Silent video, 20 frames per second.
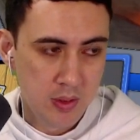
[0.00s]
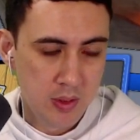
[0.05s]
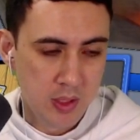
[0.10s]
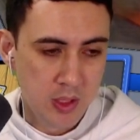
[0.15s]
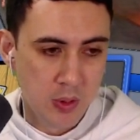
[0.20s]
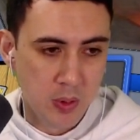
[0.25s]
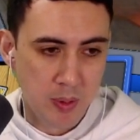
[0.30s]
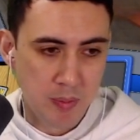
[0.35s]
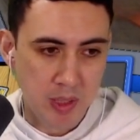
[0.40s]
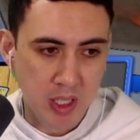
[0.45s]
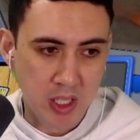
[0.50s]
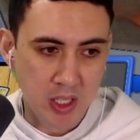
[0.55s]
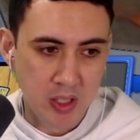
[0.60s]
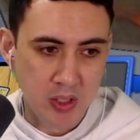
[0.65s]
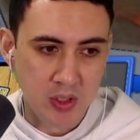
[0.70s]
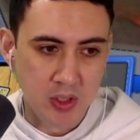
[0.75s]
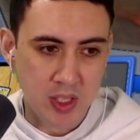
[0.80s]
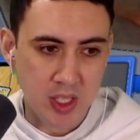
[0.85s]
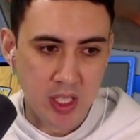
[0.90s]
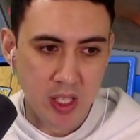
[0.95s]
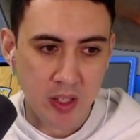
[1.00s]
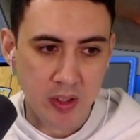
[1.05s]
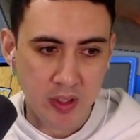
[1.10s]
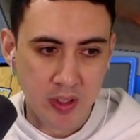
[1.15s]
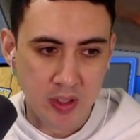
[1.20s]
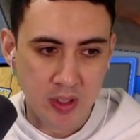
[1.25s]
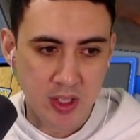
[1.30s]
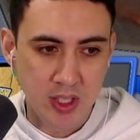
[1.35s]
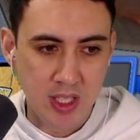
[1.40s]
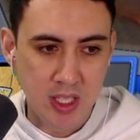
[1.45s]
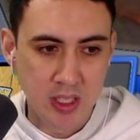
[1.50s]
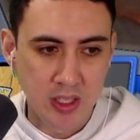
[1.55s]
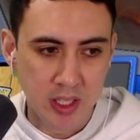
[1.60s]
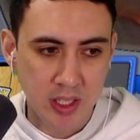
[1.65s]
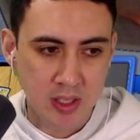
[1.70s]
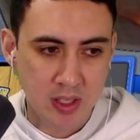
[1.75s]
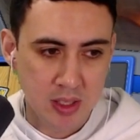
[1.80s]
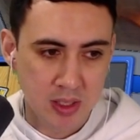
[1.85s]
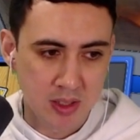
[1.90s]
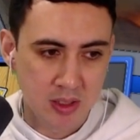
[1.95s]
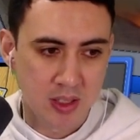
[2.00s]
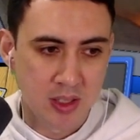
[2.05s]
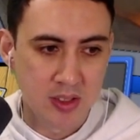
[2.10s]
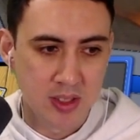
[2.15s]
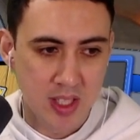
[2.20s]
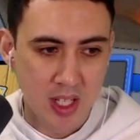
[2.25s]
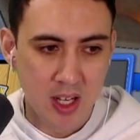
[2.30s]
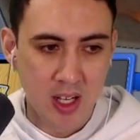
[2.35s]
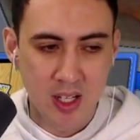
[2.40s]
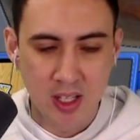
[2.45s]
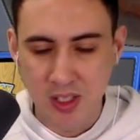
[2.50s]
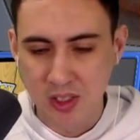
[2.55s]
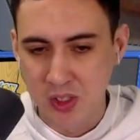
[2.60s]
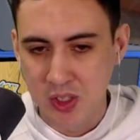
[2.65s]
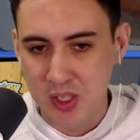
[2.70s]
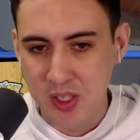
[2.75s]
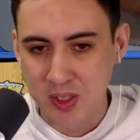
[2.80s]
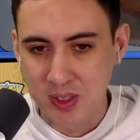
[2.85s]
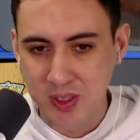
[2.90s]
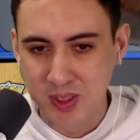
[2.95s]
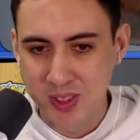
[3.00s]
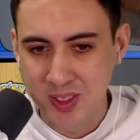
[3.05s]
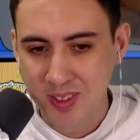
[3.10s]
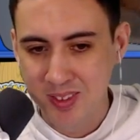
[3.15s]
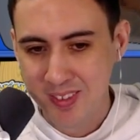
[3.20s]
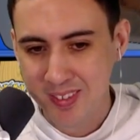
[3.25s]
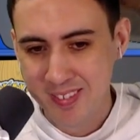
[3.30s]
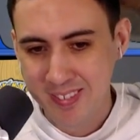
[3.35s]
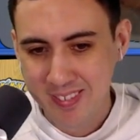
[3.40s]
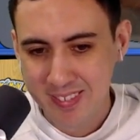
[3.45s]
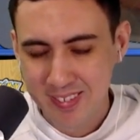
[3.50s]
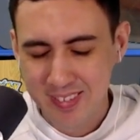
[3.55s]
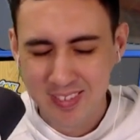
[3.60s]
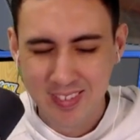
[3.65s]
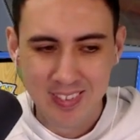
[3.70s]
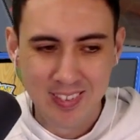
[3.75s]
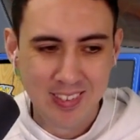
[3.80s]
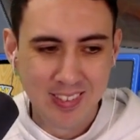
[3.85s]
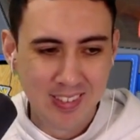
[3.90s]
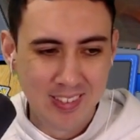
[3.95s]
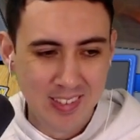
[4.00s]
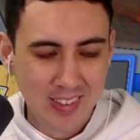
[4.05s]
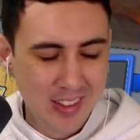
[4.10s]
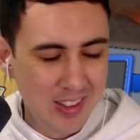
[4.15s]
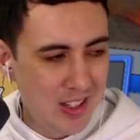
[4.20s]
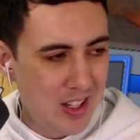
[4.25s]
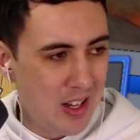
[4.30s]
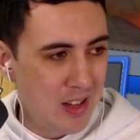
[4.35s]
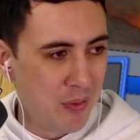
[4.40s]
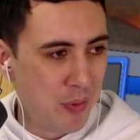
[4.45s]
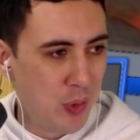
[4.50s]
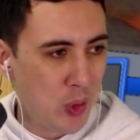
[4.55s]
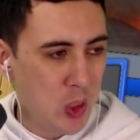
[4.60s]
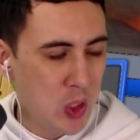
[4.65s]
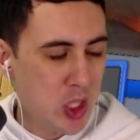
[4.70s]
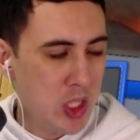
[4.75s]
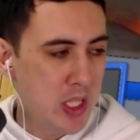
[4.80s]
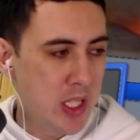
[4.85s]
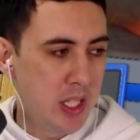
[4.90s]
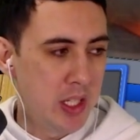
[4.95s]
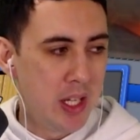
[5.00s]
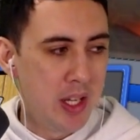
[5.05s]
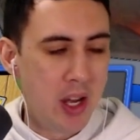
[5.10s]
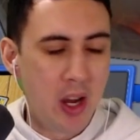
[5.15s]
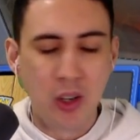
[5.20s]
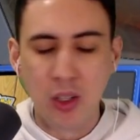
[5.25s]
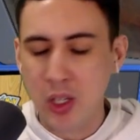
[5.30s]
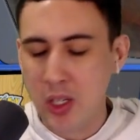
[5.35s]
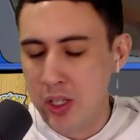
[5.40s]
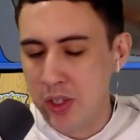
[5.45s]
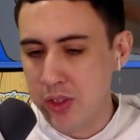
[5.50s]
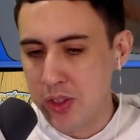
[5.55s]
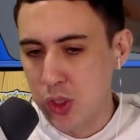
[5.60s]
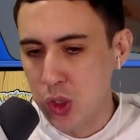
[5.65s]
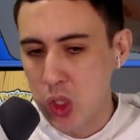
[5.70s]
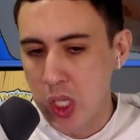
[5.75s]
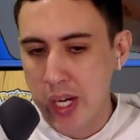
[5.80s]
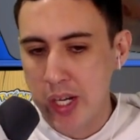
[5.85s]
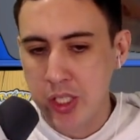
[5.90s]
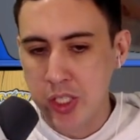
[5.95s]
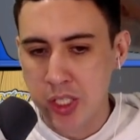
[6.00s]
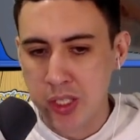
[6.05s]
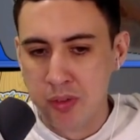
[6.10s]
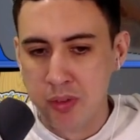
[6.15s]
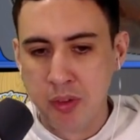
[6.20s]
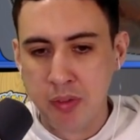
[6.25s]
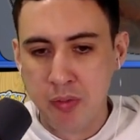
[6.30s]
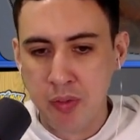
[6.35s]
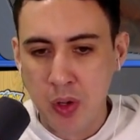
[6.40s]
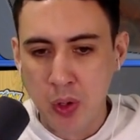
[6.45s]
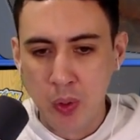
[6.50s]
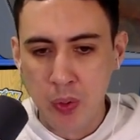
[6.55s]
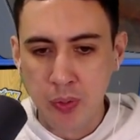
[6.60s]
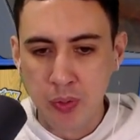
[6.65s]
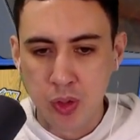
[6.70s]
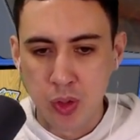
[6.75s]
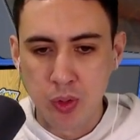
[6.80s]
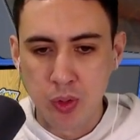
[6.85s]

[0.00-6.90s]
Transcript: You want me to use the other Steelix because the art is so good? Unfortunately, like, a lot of the strategy revolves